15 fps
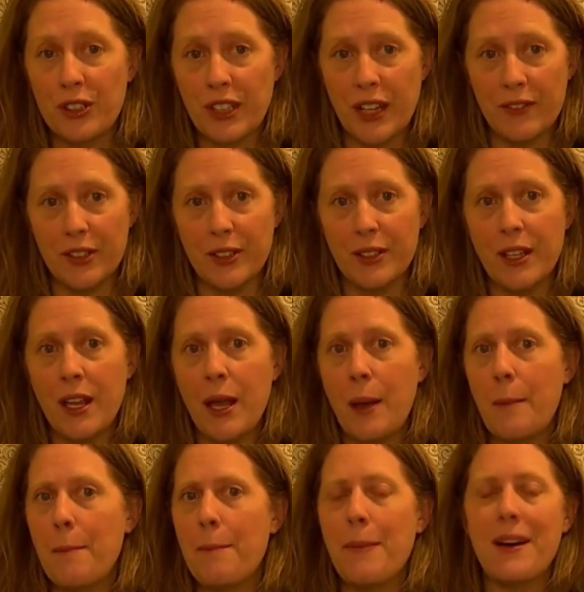level,
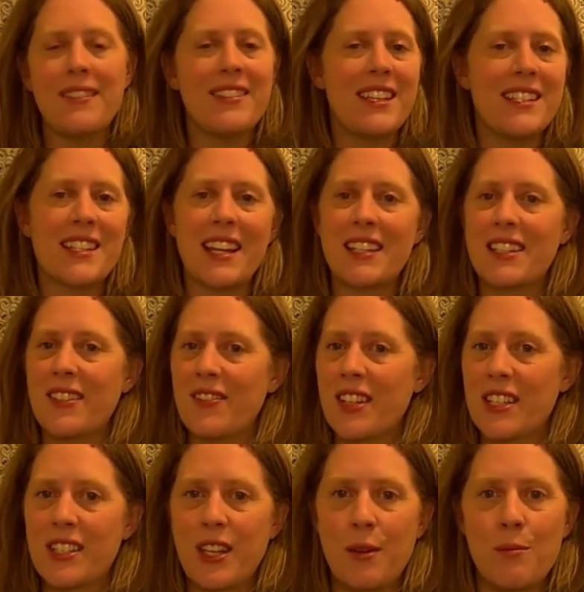but these
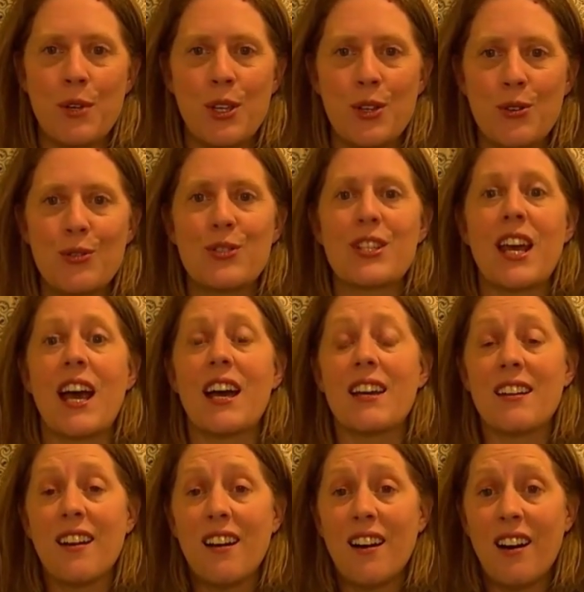activities can be used at
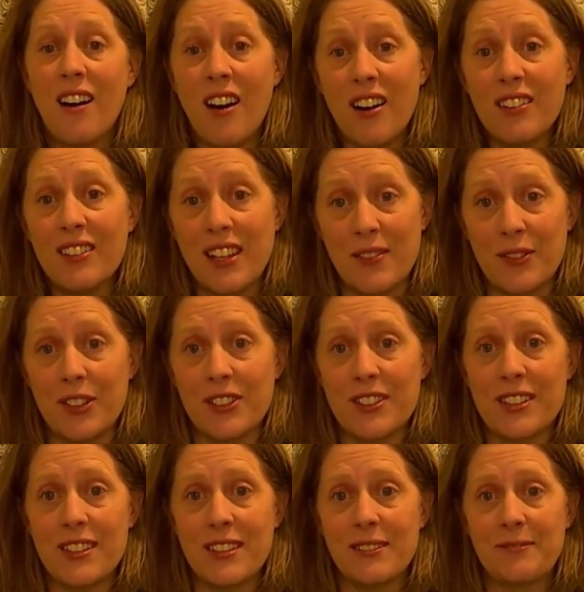all
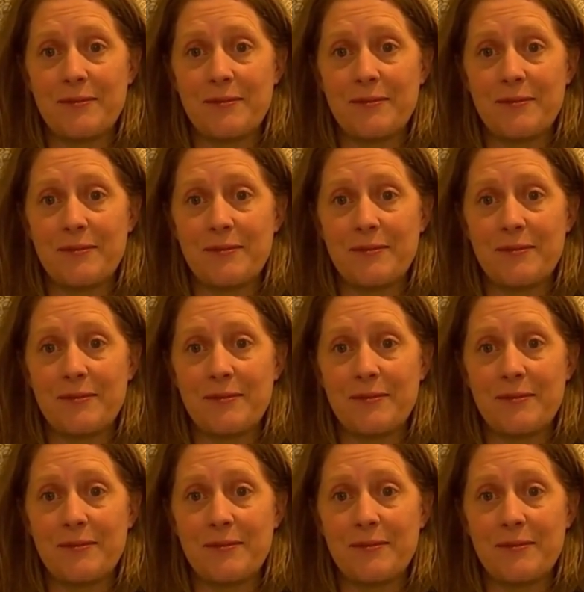levels.